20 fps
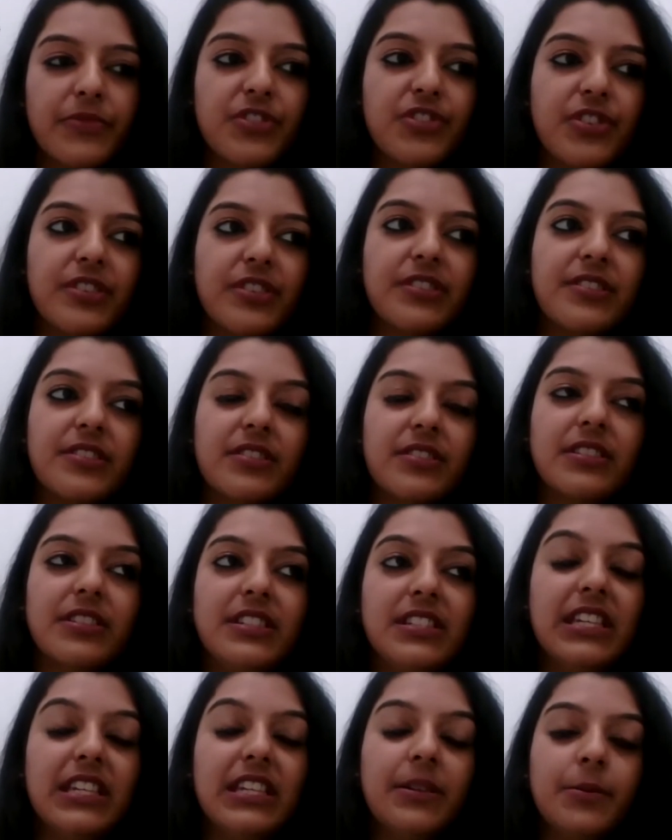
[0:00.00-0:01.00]
just
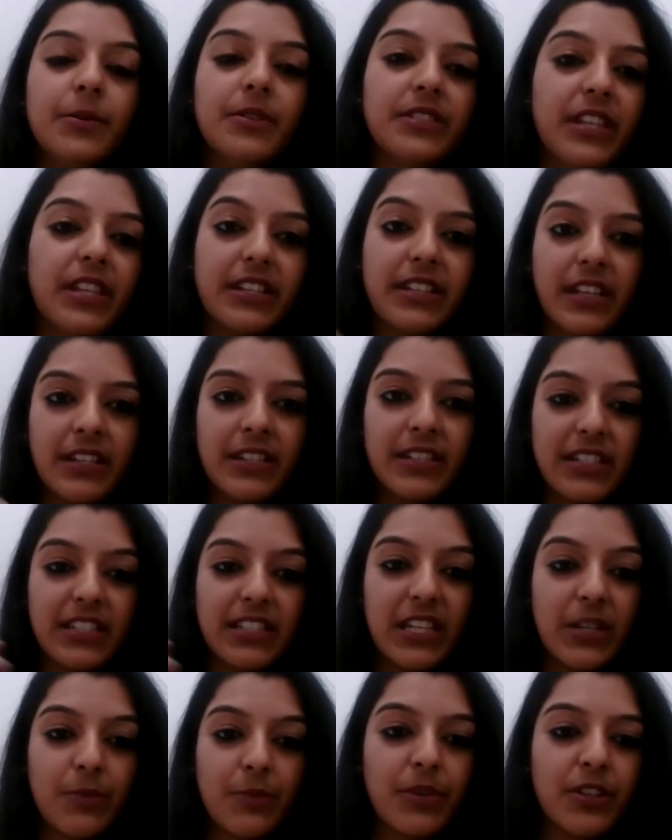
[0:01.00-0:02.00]
dig in
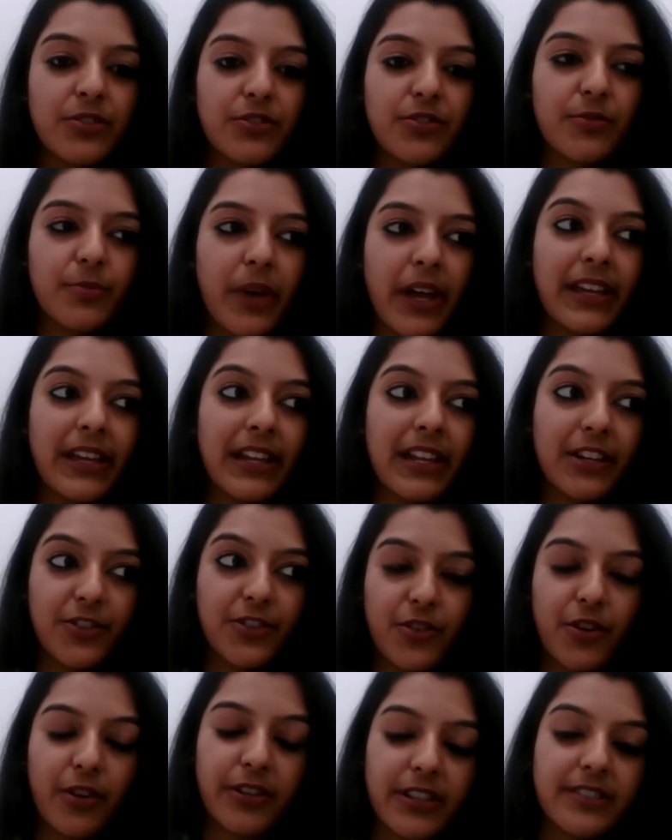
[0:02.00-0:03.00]
deep into my
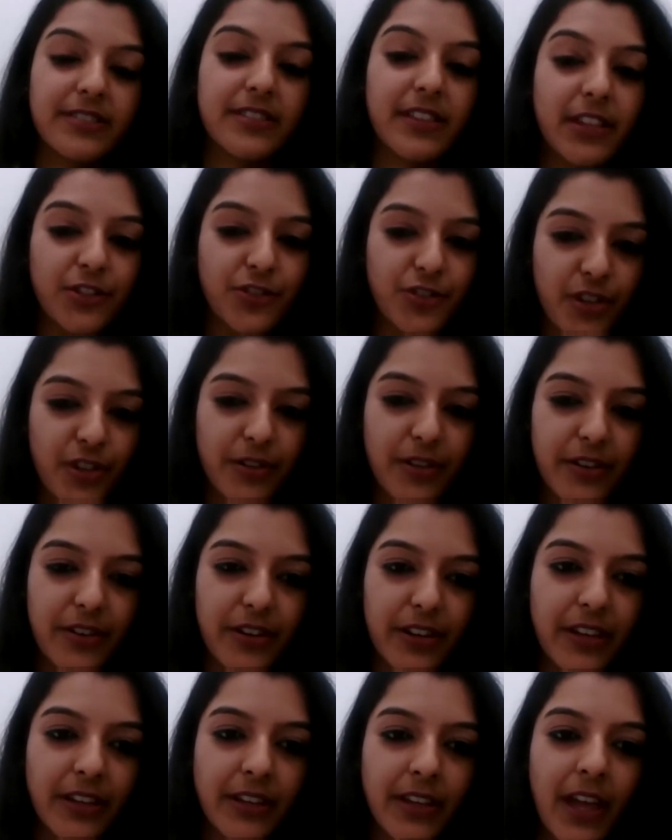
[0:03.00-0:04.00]
electronics
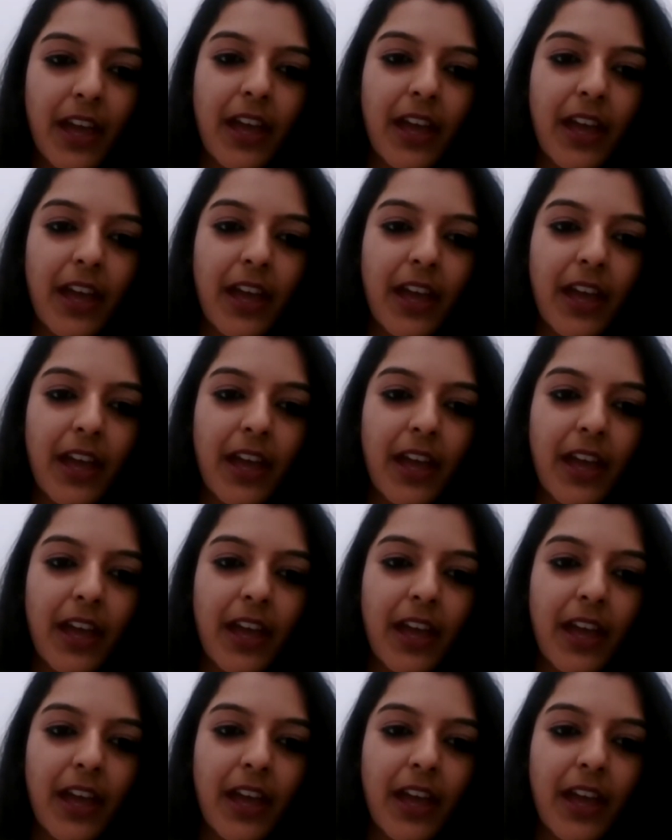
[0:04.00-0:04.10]
engineering